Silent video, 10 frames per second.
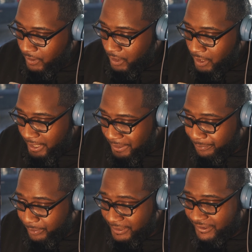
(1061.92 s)
and
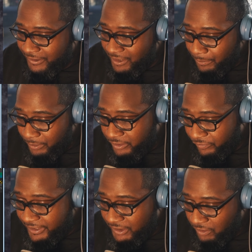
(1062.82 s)
press the number
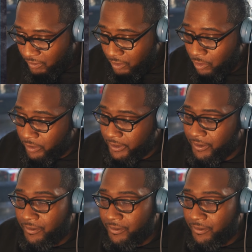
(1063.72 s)
3 to record it.